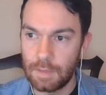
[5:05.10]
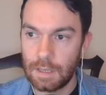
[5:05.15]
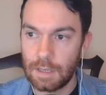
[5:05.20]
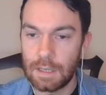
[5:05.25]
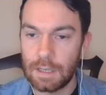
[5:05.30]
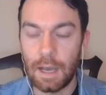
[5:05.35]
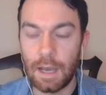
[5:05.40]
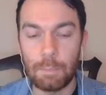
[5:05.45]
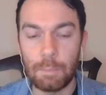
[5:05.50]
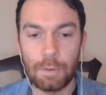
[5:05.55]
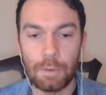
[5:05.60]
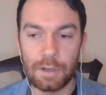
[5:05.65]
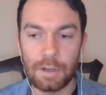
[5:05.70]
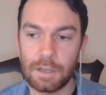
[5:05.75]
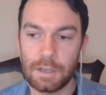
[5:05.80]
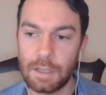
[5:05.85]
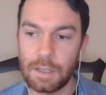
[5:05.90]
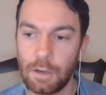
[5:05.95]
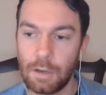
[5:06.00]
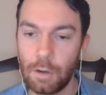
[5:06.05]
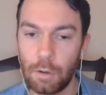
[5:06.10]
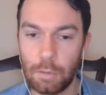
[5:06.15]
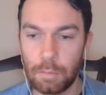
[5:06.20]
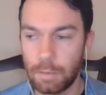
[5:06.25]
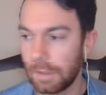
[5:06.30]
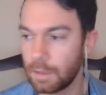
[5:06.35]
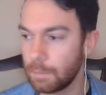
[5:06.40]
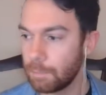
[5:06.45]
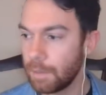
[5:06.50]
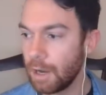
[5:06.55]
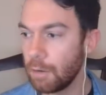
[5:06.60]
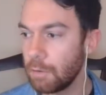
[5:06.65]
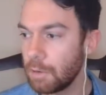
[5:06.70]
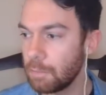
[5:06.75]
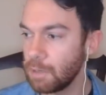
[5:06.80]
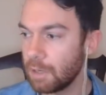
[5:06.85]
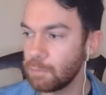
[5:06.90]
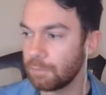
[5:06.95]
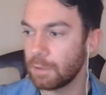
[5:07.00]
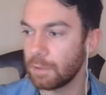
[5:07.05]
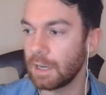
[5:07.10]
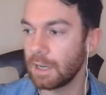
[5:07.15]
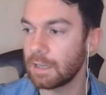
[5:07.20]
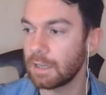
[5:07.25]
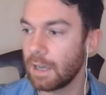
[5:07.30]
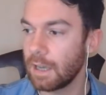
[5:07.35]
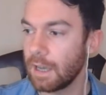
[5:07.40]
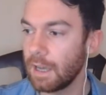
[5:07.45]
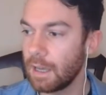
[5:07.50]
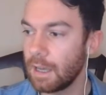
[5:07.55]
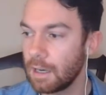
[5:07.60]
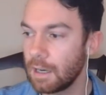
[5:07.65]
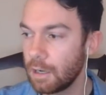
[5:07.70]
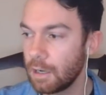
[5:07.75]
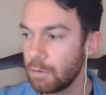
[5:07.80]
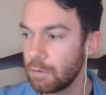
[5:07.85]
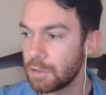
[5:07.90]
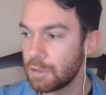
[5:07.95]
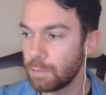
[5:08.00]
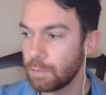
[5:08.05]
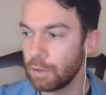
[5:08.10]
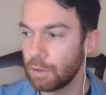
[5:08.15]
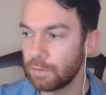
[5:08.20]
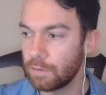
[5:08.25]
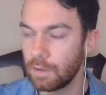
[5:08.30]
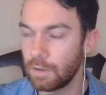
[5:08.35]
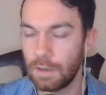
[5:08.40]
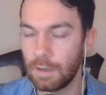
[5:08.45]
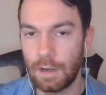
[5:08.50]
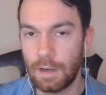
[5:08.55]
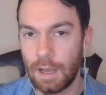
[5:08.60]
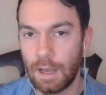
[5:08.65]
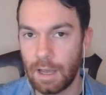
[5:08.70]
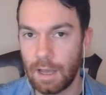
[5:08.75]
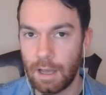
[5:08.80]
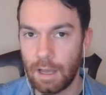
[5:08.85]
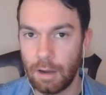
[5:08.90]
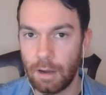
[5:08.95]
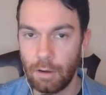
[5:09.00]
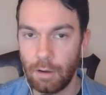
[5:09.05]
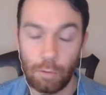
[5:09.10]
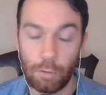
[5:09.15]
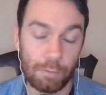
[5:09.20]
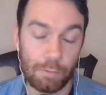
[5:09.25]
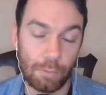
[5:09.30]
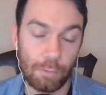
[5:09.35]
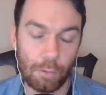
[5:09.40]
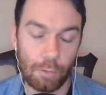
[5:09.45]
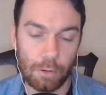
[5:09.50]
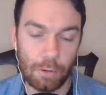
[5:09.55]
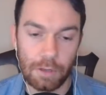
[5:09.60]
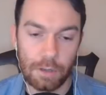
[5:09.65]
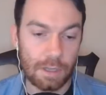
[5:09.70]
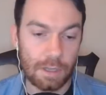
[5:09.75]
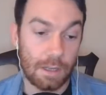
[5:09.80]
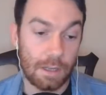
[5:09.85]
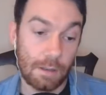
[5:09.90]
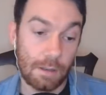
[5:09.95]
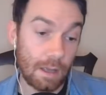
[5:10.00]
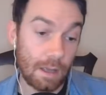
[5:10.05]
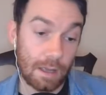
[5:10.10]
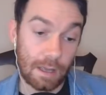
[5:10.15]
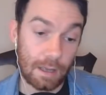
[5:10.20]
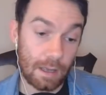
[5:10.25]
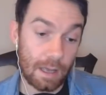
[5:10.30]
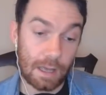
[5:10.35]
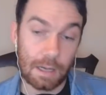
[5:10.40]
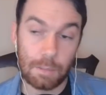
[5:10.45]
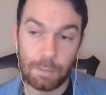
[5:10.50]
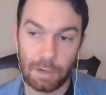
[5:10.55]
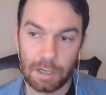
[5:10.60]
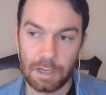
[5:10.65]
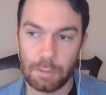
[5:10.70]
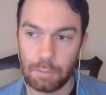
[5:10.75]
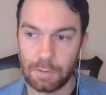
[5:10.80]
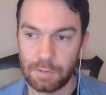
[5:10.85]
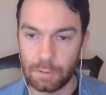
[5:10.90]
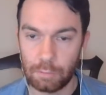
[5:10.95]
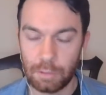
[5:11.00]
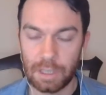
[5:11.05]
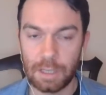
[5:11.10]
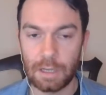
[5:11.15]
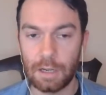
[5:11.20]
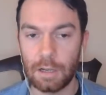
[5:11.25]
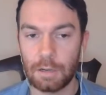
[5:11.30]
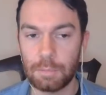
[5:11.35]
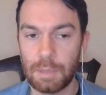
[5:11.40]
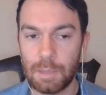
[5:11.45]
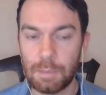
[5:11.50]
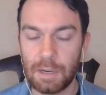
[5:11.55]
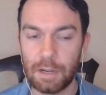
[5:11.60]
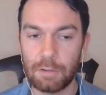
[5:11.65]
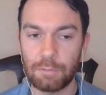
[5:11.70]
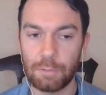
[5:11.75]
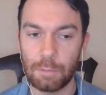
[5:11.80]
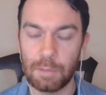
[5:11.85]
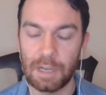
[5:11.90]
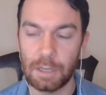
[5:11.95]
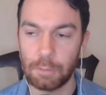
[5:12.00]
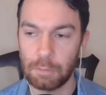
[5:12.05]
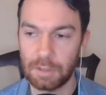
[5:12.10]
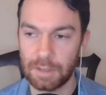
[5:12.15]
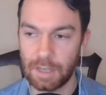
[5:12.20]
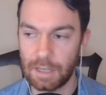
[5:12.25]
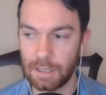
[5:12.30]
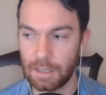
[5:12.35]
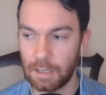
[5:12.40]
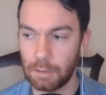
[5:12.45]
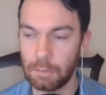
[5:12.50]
Yeah, but bear in mind, for like an Irish person or for anybody who isn't Greek, a lot of people aren't familiar with that.